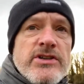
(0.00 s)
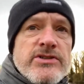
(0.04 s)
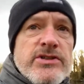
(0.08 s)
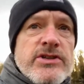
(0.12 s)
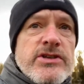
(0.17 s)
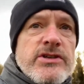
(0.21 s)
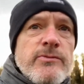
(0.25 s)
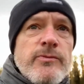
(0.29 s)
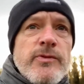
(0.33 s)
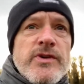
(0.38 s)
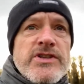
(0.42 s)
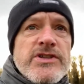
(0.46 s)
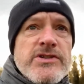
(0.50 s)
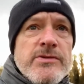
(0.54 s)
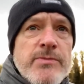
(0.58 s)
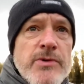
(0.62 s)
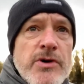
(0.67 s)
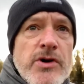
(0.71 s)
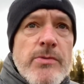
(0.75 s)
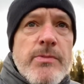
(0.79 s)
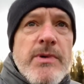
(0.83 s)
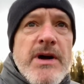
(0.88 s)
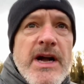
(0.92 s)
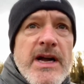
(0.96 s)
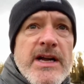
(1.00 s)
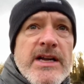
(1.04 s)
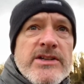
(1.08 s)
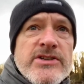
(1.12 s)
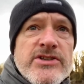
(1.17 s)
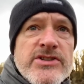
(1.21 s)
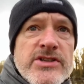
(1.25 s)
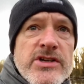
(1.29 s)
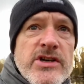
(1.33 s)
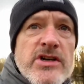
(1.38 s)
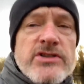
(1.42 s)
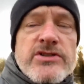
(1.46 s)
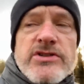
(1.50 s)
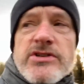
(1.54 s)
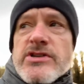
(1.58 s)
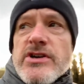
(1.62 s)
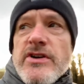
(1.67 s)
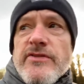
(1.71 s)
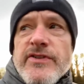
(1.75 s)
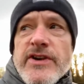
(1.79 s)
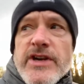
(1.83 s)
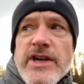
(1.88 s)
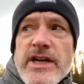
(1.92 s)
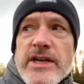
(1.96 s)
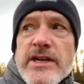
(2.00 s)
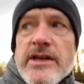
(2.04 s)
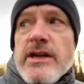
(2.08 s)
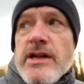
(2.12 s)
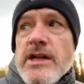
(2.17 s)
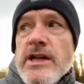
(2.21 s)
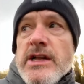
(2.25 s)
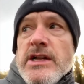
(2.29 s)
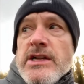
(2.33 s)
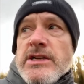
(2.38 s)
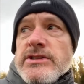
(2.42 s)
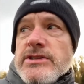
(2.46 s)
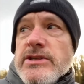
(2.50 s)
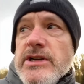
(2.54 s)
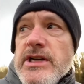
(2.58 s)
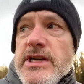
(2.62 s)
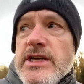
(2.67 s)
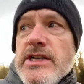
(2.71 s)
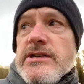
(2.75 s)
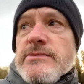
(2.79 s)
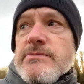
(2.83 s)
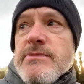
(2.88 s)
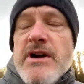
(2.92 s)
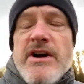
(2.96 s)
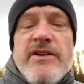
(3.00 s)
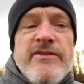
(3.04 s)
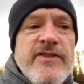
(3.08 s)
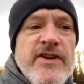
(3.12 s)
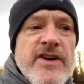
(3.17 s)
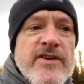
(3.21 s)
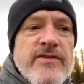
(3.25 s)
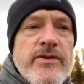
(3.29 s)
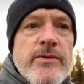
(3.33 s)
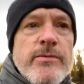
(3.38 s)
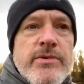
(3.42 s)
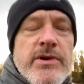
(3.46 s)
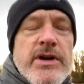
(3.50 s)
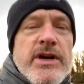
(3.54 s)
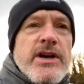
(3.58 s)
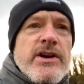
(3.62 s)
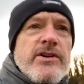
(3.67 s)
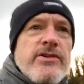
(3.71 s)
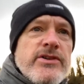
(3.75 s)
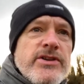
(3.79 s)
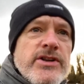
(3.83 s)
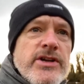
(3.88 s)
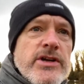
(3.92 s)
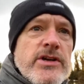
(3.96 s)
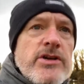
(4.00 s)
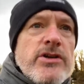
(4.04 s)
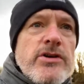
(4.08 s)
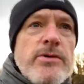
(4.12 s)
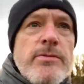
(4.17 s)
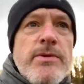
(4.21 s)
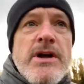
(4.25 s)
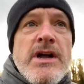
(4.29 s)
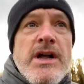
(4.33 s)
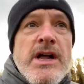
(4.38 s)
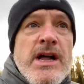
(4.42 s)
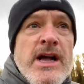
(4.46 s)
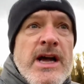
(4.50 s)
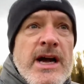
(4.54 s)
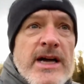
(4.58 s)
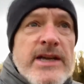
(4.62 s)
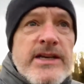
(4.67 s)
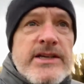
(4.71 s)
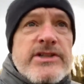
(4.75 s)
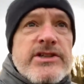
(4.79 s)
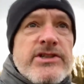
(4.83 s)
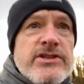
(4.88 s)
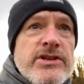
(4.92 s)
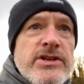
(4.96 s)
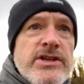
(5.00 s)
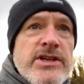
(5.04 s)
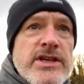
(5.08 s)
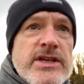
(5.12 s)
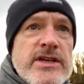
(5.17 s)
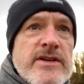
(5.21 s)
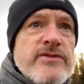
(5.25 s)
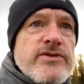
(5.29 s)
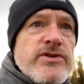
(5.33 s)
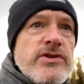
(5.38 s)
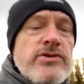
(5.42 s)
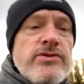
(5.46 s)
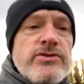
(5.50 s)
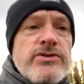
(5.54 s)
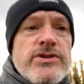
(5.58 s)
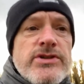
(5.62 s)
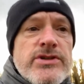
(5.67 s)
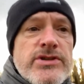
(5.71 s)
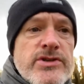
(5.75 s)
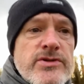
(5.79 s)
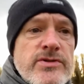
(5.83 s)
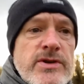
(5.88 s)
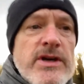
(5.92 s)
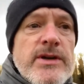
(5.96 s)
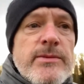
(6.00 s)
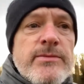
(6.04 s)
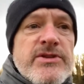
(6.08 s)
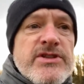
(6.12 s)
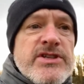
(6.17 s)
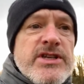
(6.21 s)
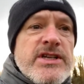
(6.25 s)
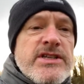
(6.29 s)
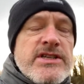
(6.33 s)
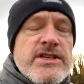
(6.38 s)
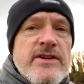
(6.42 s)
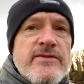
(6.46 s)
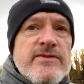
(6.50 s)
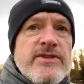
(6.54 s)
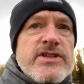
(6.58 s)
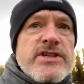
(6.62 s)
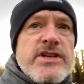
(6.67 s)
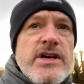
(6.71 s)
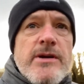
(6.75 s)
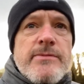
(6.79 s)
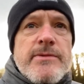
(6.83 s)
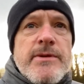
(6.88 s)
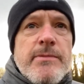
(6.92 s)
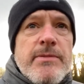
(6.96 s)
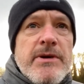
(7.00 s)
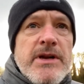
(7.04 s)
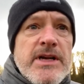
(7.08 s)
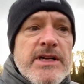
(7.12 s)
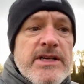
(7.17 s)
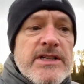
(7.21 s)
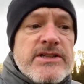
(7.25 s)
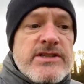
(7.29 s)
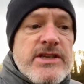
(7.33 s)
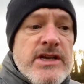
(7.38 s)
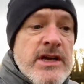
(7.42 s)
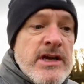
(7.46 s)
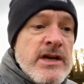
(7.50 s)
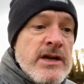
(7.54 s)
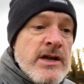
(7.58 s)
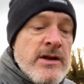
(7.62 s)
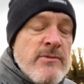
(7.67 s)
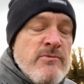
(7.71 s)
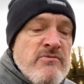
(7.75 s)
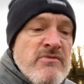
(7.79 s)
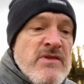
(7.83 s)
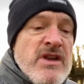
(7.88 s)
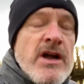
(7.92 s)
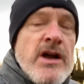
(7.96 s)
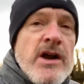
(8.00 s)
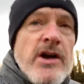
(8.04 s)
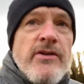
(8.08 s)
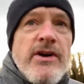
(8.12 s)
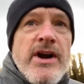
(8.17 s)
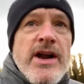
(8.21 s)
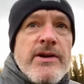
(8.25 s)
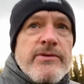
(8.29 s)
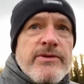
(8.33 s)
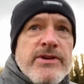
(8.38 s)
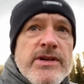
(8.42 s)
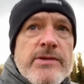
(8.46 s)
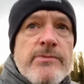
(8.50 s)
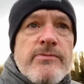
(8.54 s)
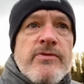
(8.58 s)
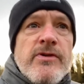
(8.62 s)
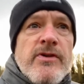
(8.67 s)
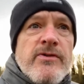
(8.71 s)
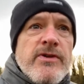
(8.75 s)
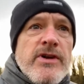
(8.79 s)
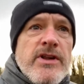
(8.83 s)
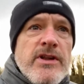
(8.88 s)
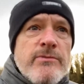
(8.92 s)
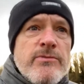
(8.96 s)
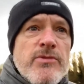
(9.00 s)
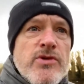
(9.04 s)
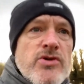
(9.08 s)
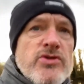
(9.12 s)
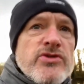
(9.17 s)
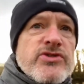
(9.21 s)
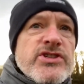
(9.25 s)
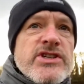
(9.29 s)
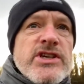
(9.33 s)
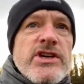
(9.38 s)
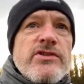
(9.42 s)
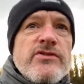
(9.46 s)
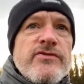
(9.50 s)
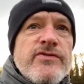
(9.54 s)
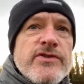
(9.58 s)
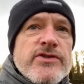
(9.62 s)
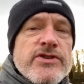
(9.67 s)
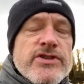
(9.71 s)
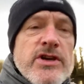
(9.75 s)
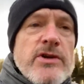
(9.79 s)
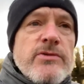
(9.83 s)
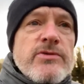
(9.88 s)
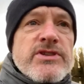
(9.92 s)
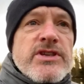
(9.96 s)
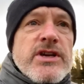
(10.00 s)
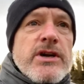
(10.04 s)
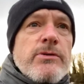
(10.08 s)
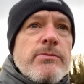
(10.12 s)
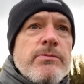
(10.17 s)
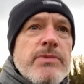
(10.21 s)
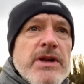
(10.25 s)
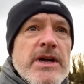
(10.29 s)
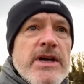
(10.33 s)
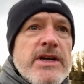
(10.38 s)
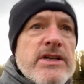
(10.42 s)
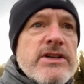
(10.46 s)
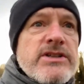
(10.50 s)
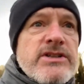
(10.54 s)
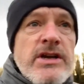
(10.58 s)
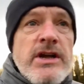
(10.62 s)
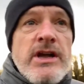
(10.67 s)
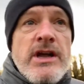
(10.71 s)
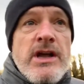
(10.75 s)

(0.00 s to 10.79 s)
wins the ball back and starts us off again. So he's my favourite player at the club, and he certainly gives 120% every time he plays. Around him, we've got the more skillful, shall we say, players.